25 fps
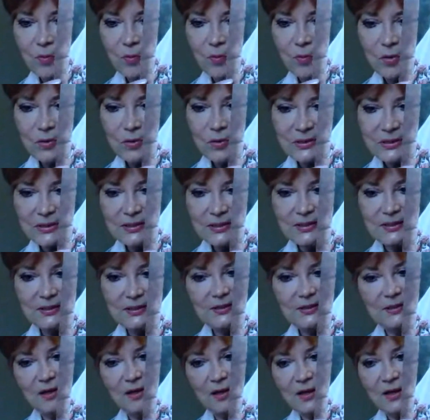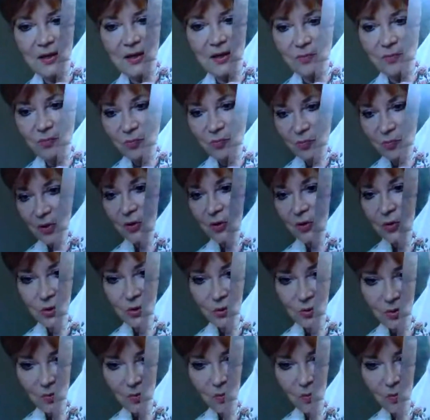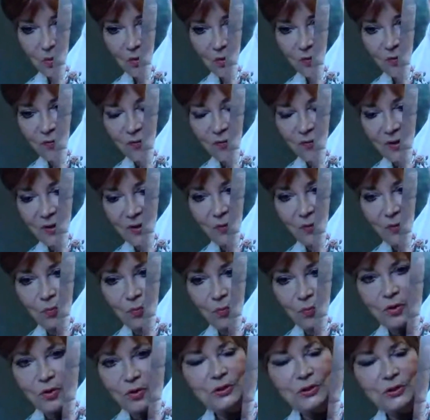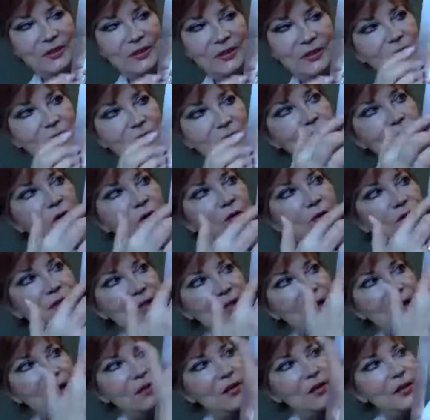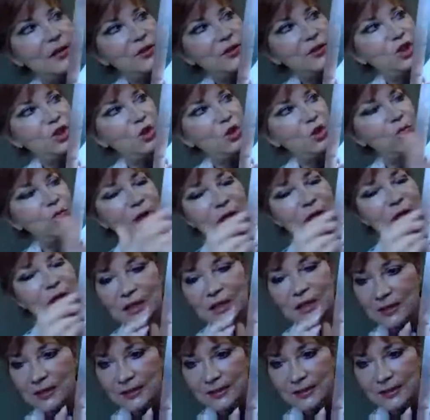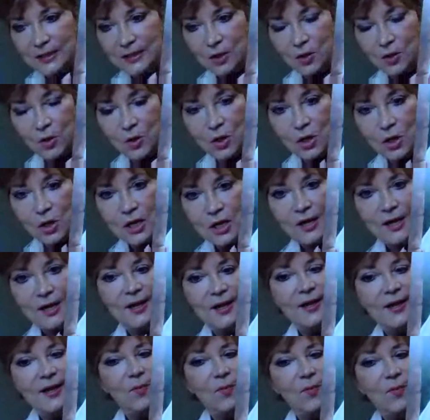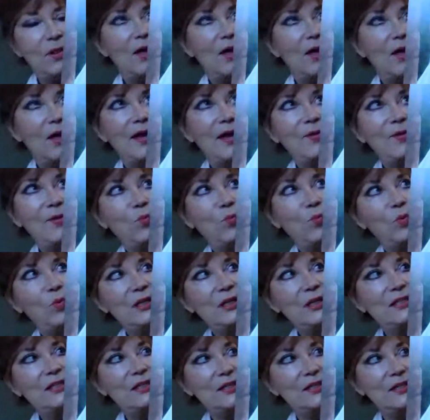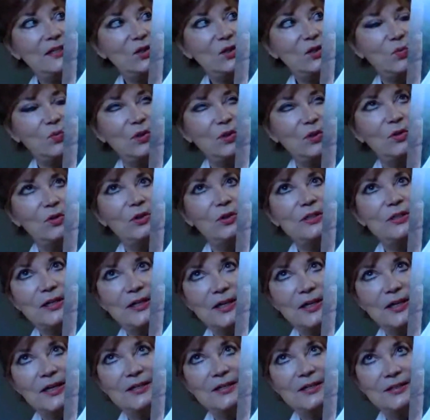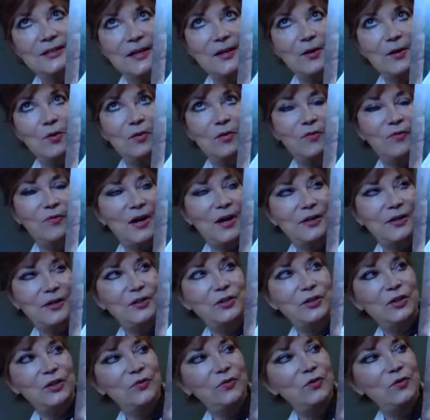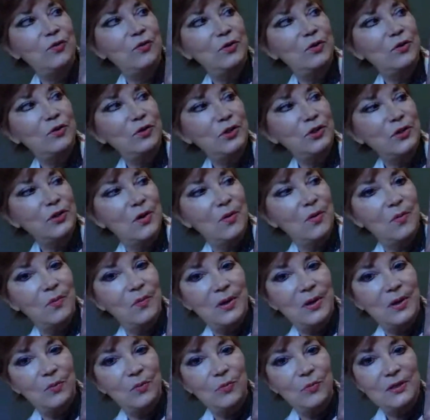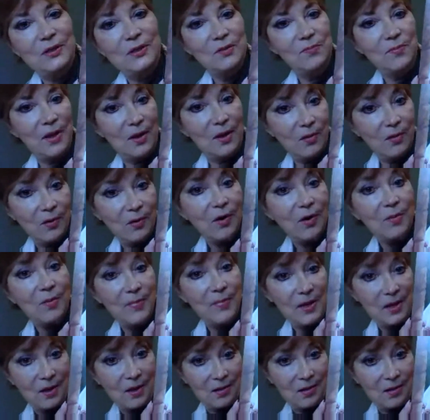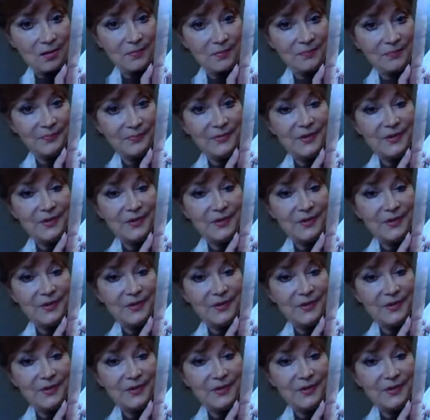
roses I understood were her favorite roses, and you notice how lush and green it is here. Well, I went to Israel decades later, in fact, just a few years ago, and went to Mount Carmel,